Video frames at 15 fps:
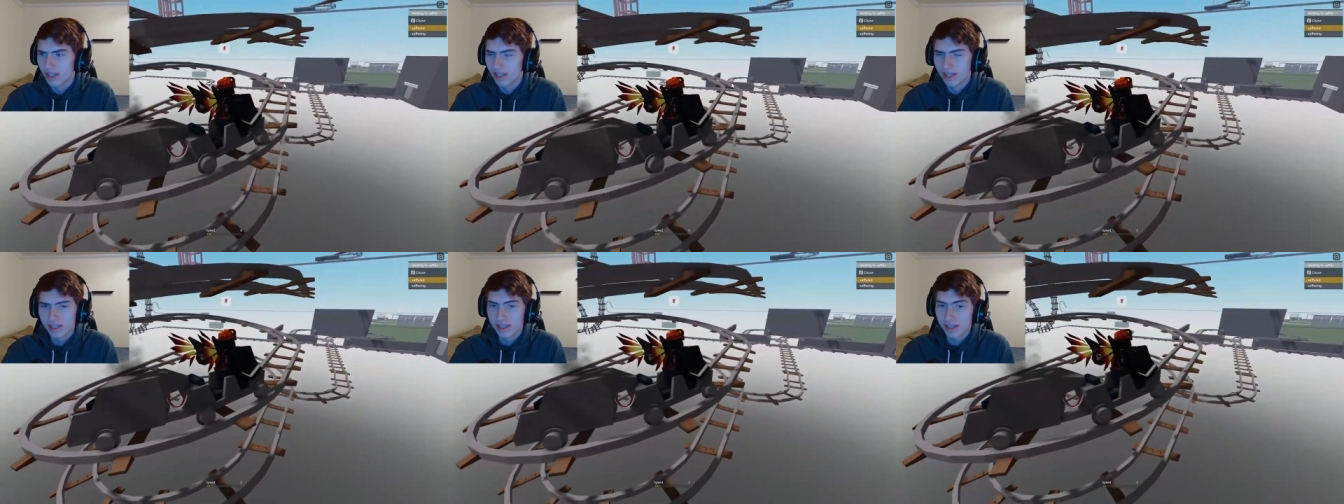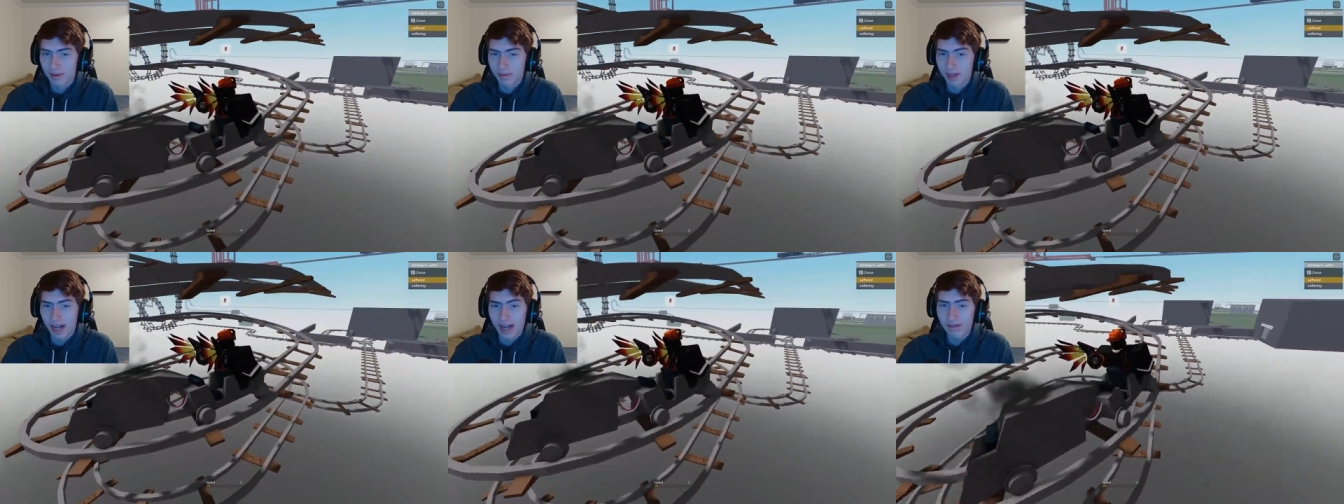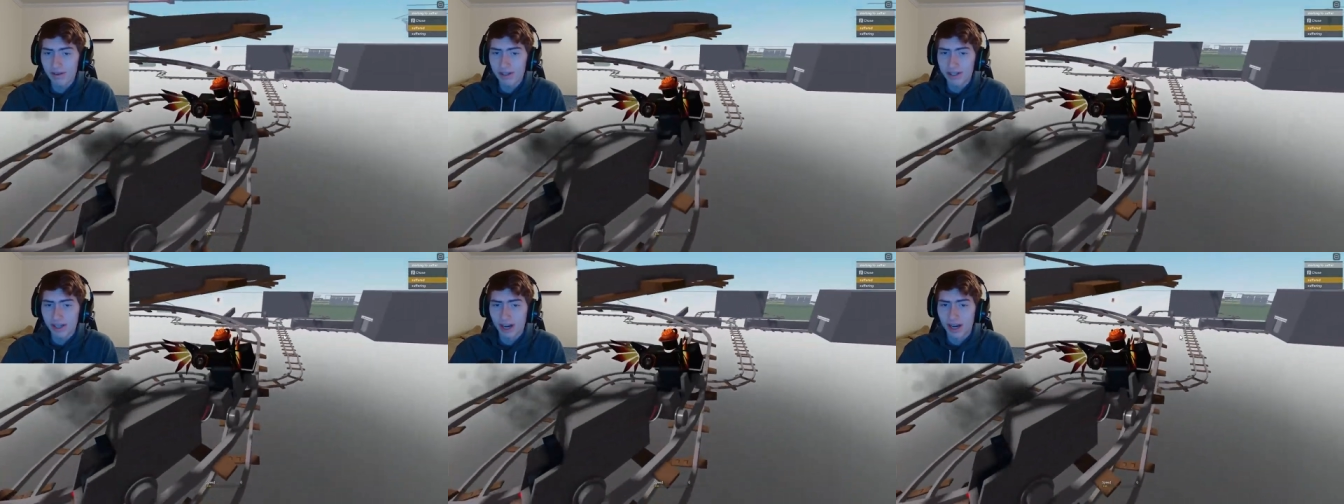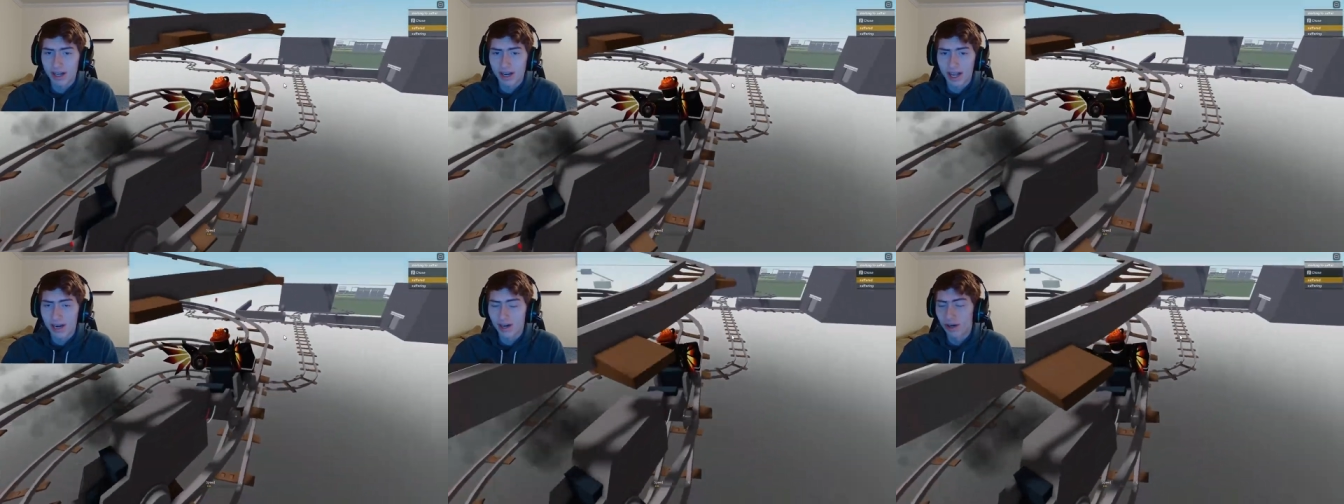Because, I mean, I have a
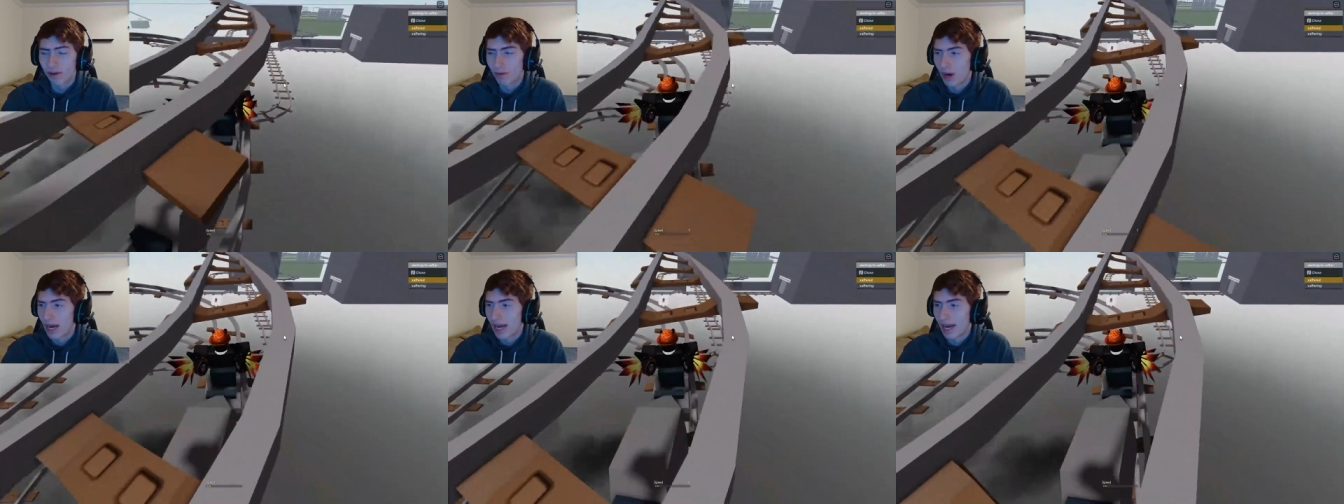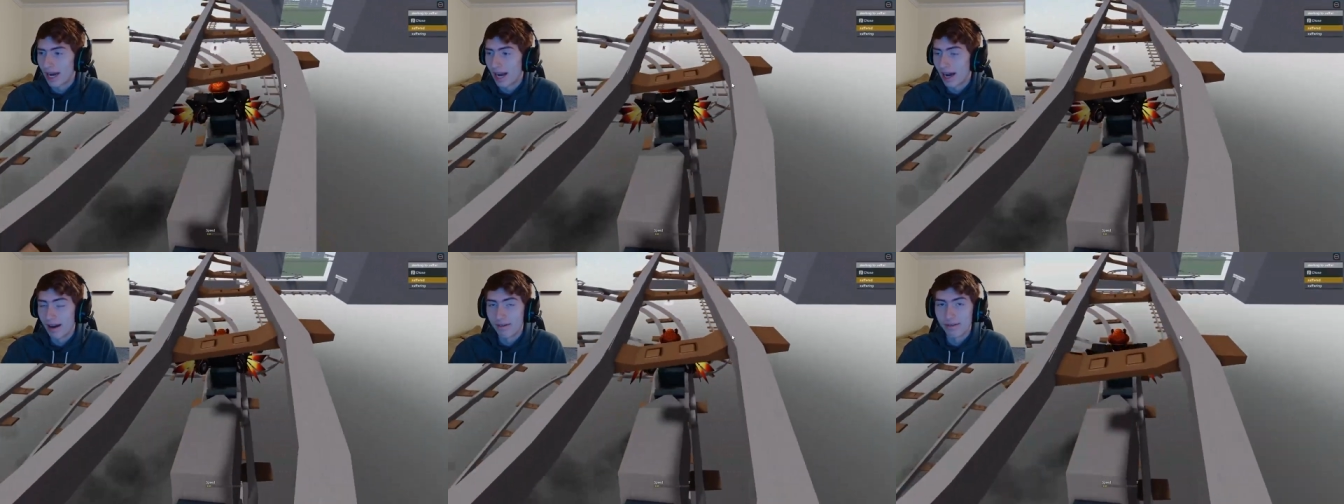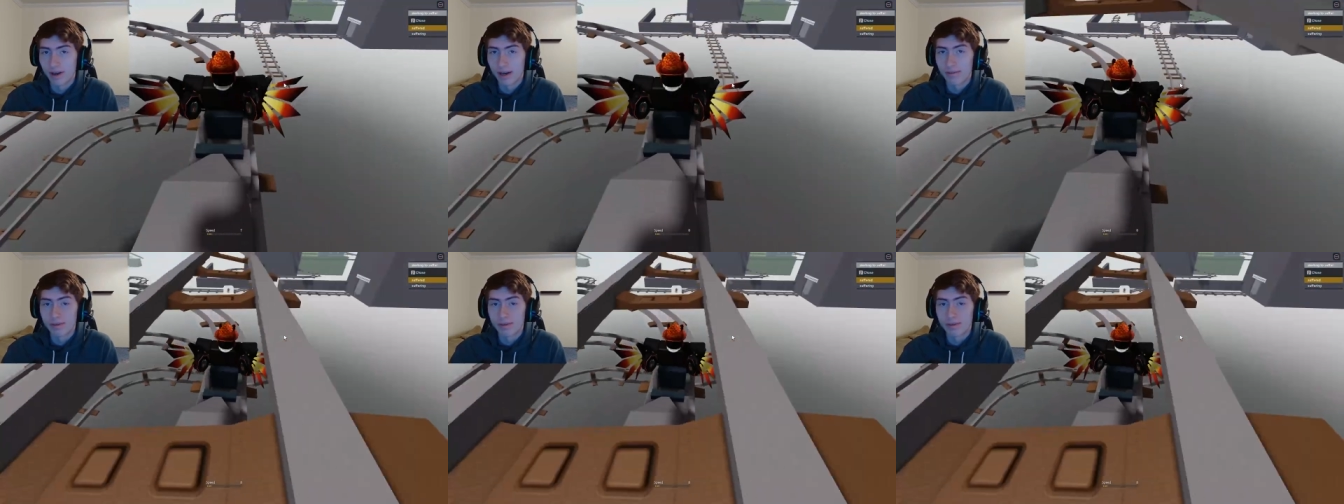gun. I don't know why I have... I've